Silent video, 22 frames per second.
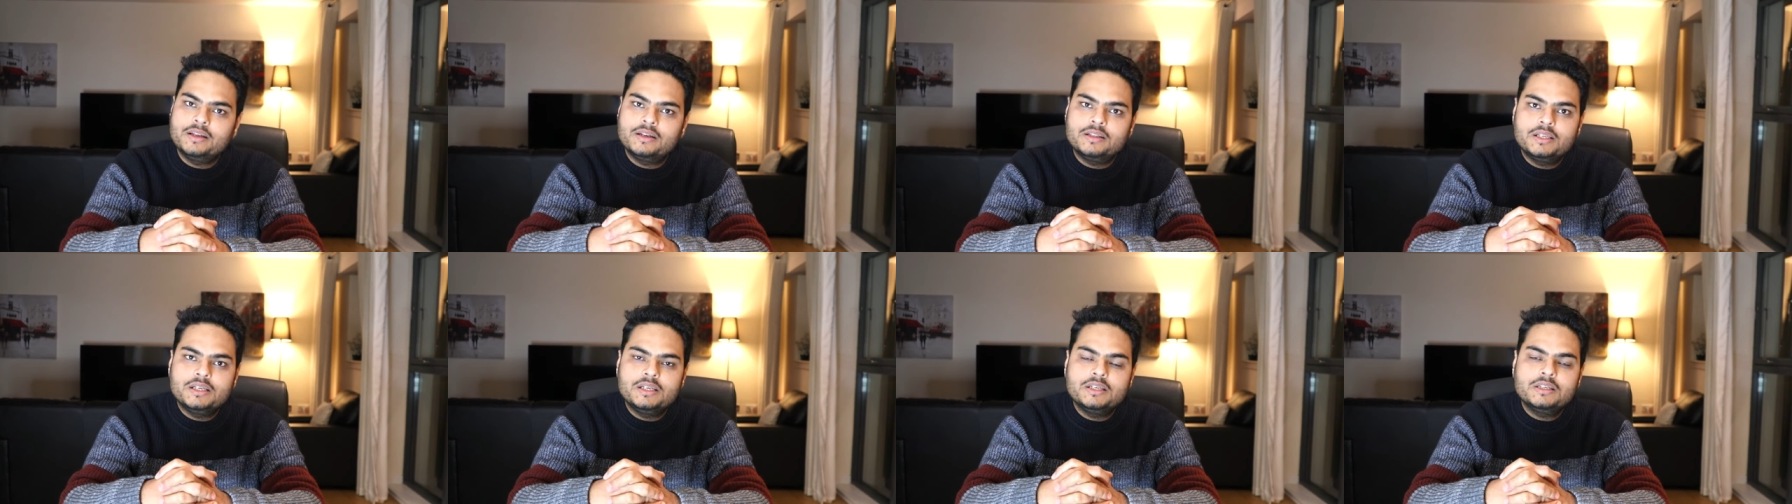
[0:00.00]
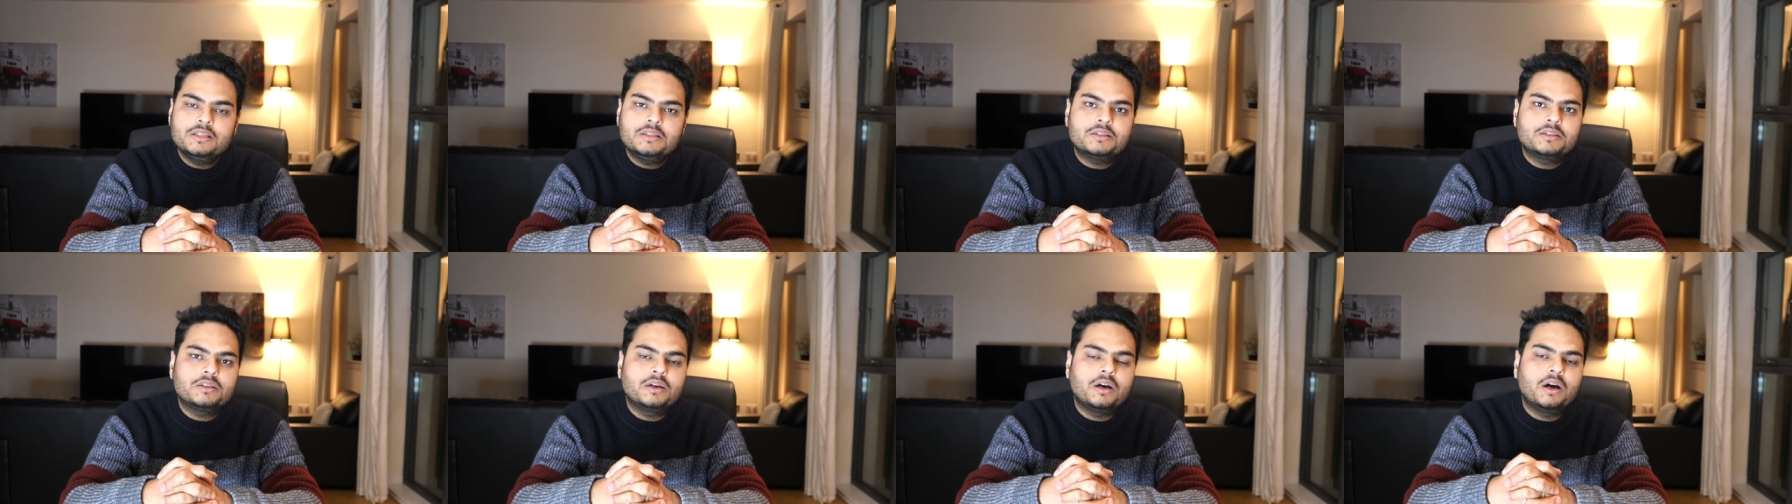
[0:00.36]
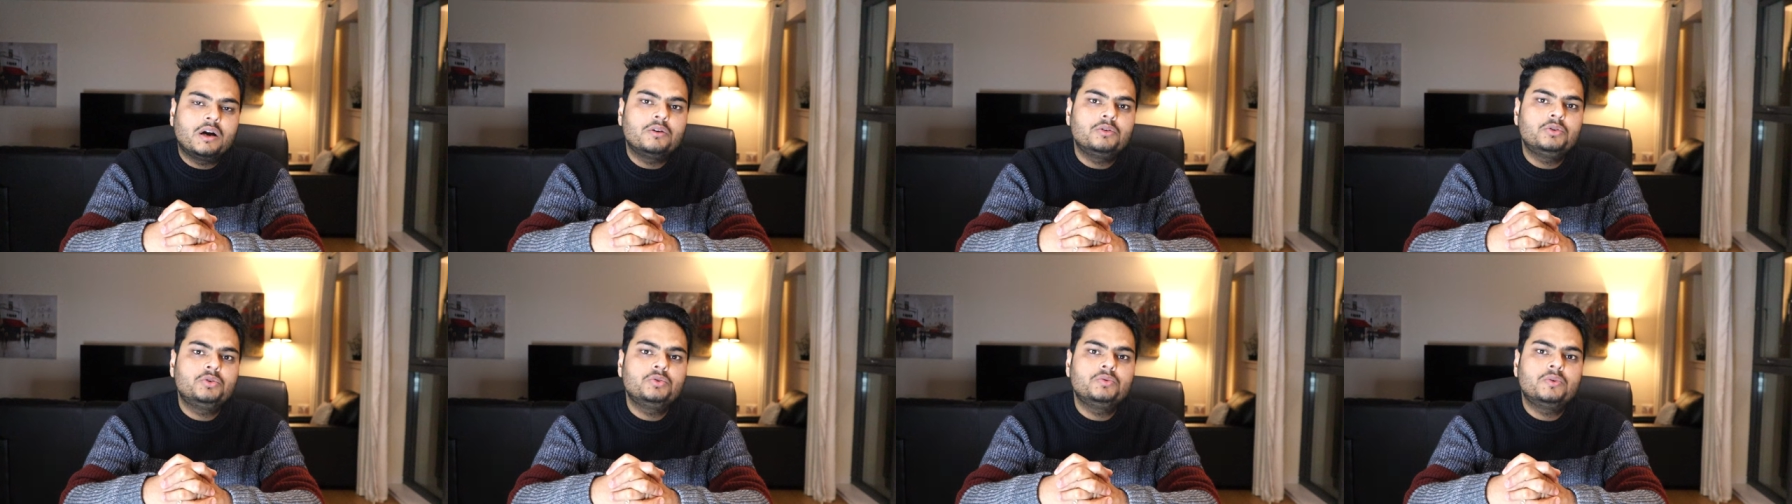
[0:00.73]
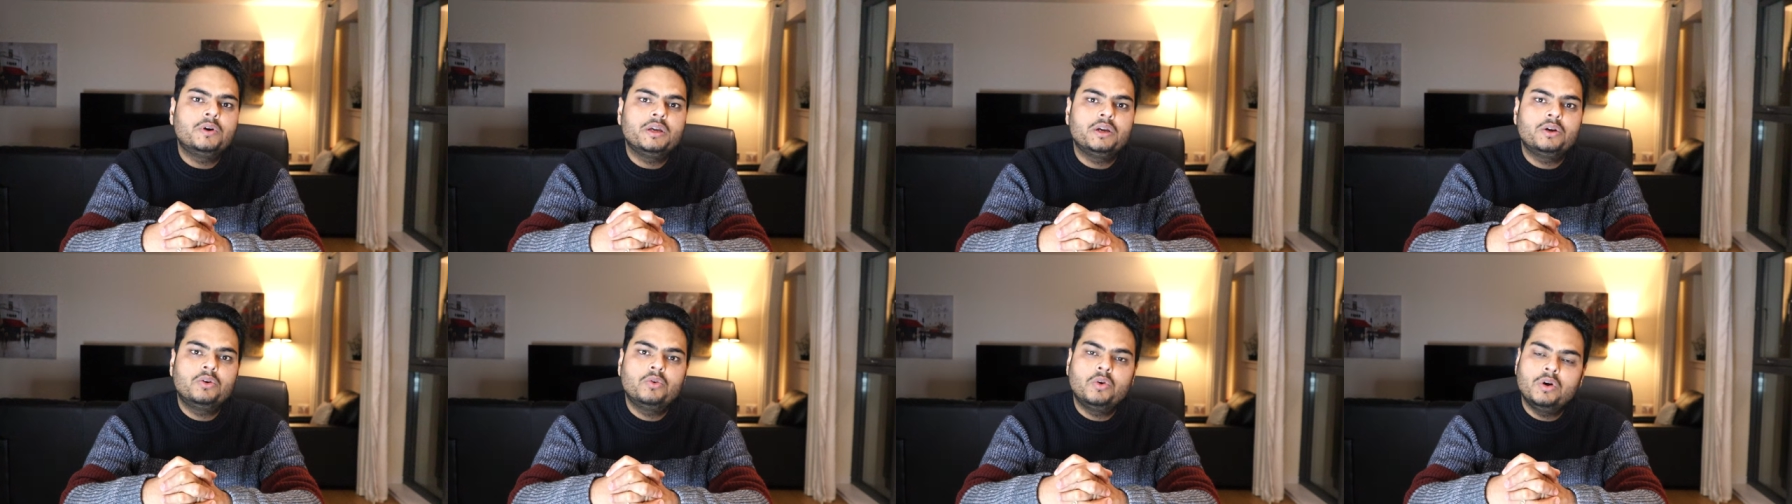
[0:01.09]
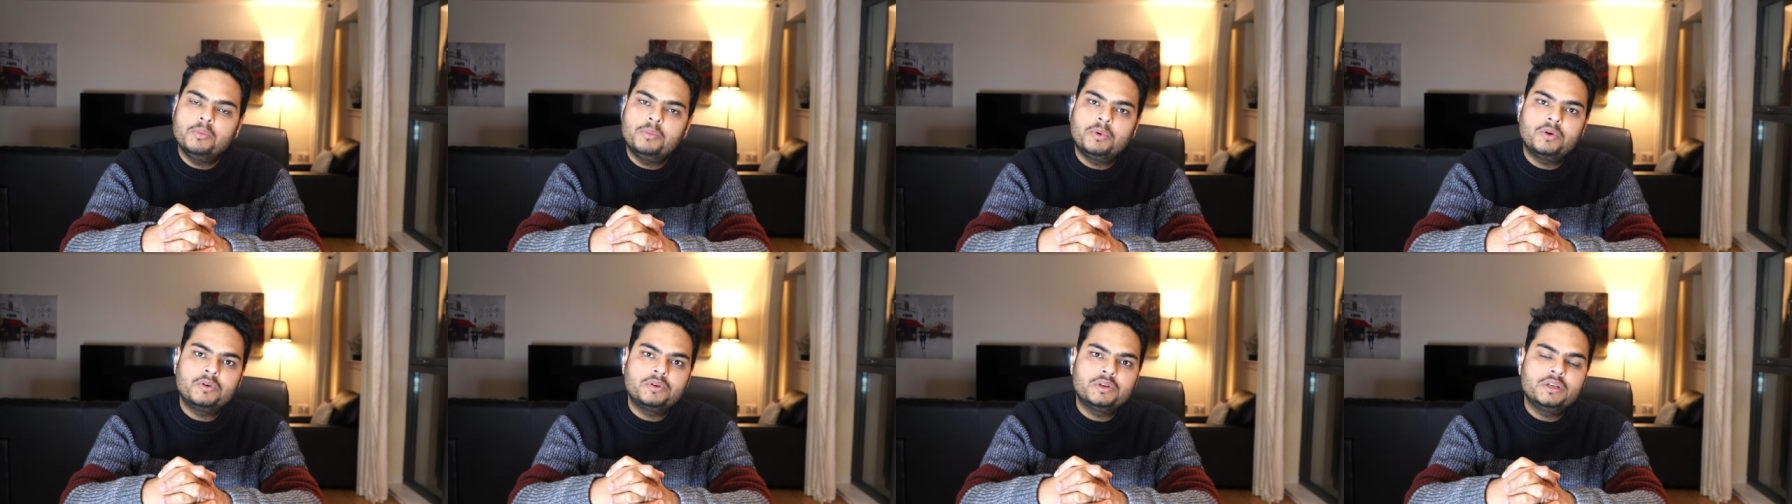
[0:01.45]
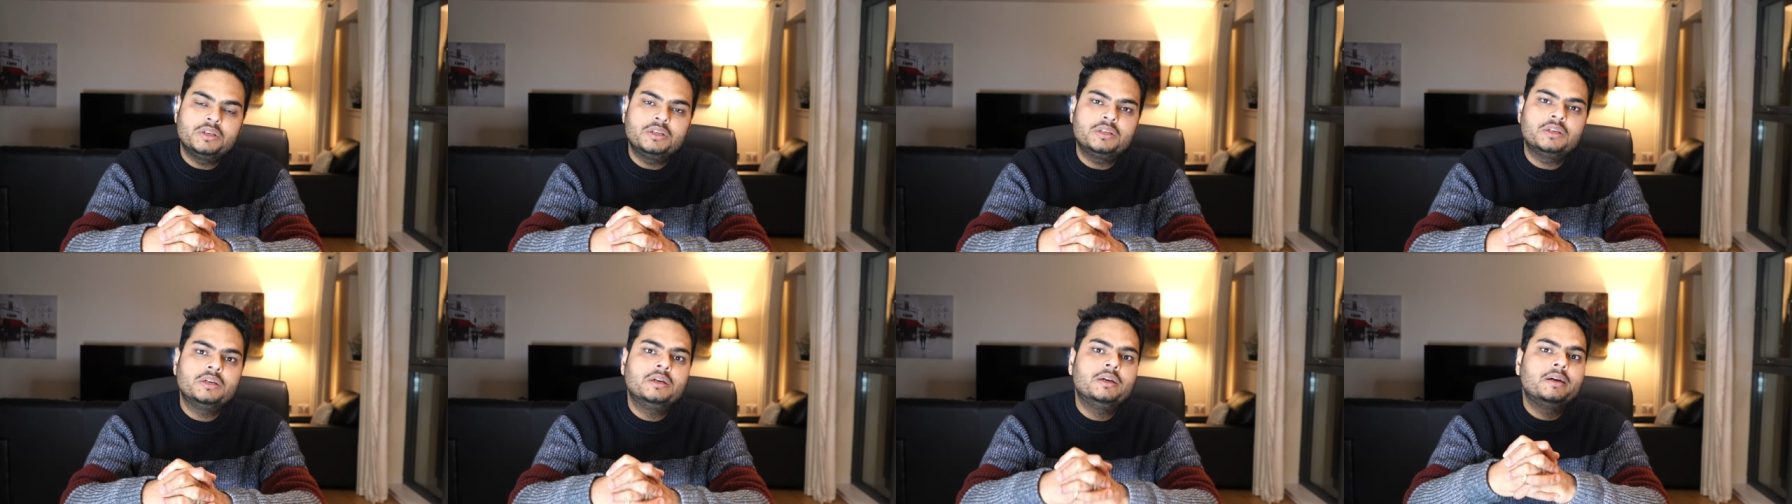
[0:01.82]
the things? How do I go about
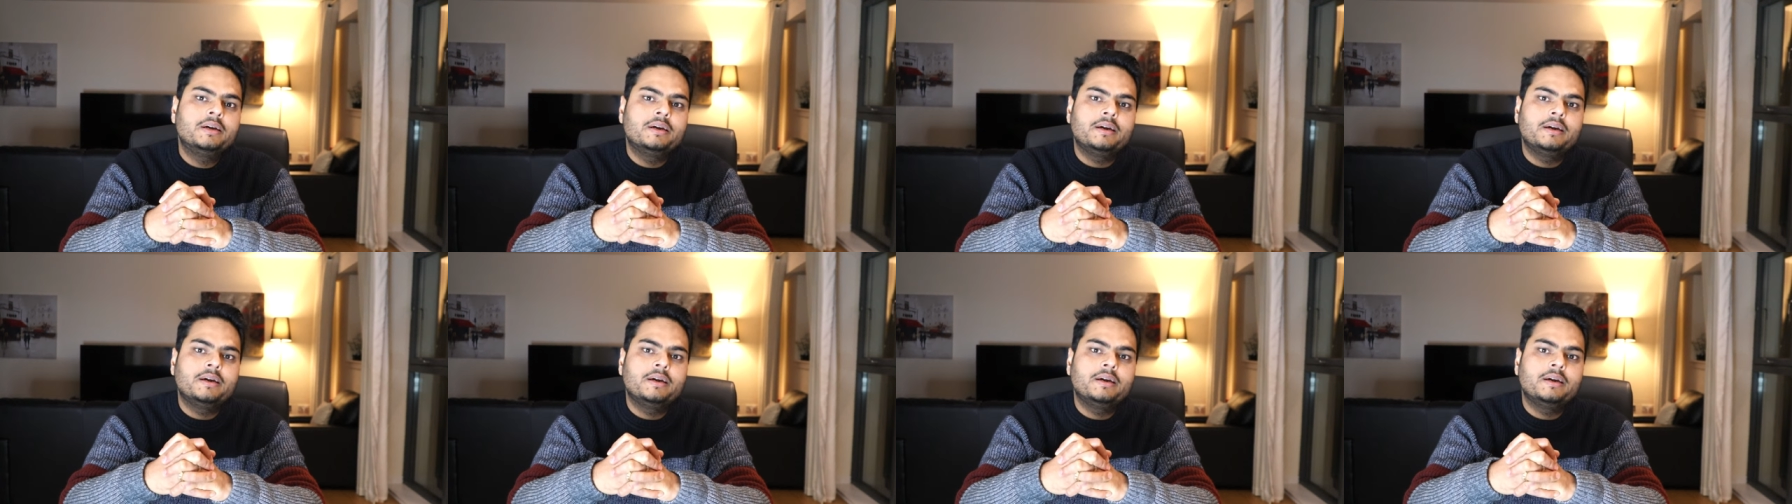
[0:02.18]
it?